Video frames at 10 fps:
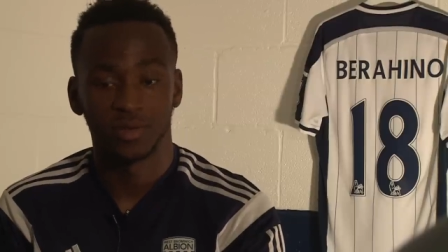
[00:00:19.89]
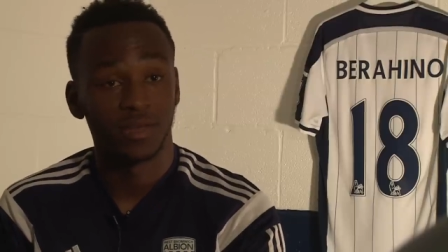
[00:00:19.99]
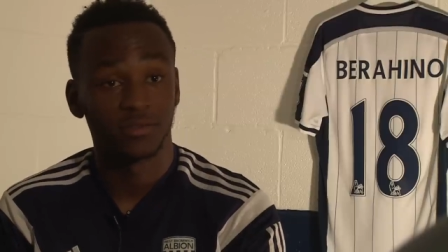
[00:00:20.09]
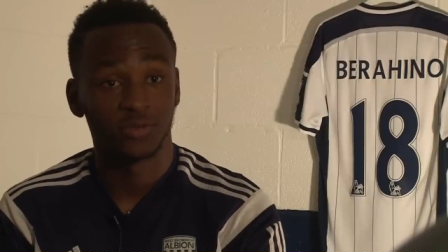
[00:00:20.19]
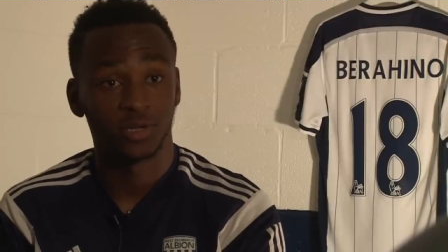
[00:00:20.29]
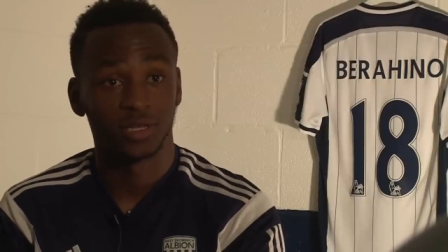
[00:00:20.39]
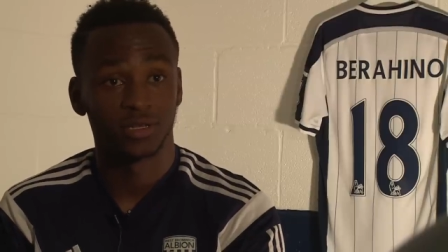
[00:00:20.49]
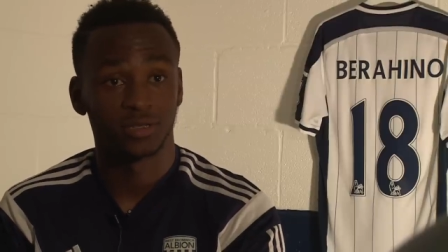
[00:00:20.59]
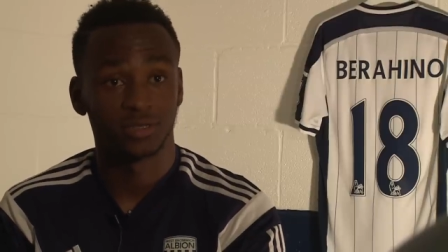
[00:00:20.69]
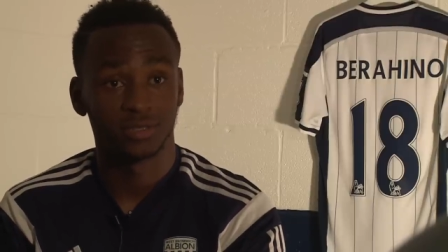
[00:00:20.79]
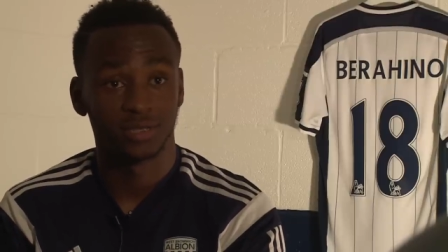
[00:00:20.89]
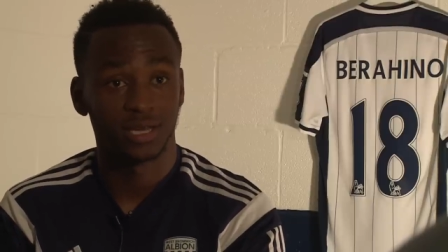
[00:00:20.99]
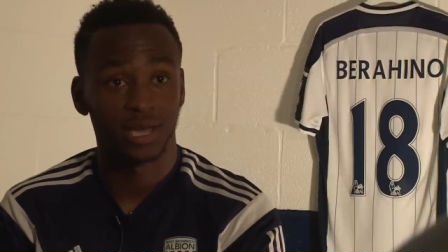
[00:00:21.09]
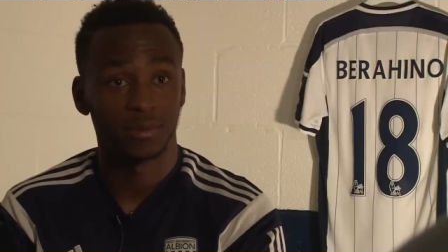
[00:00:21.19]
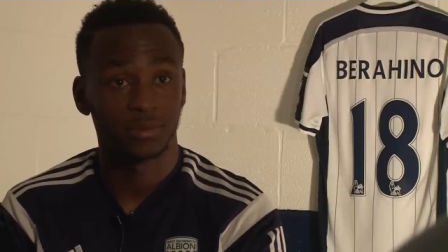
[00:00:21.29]
everyone at the
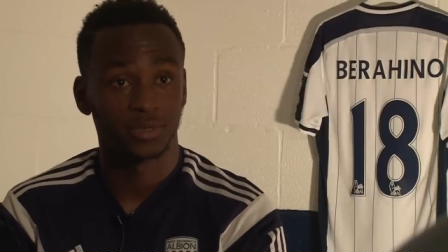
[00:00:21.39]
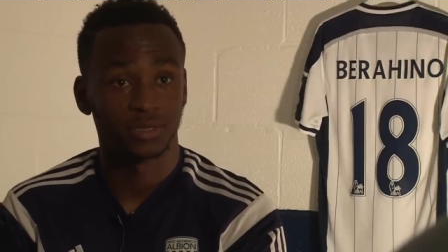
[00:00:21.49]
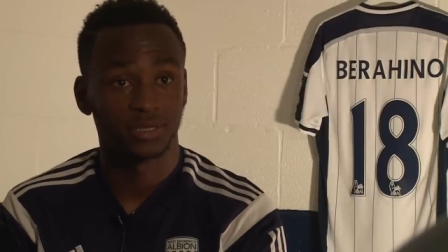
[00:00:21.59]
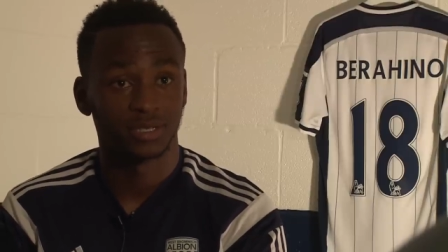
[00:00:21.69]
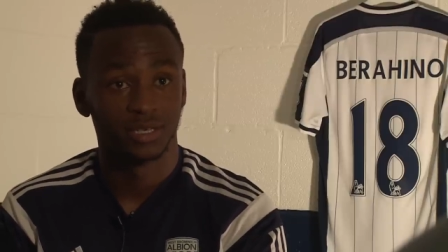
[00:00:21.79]
camp and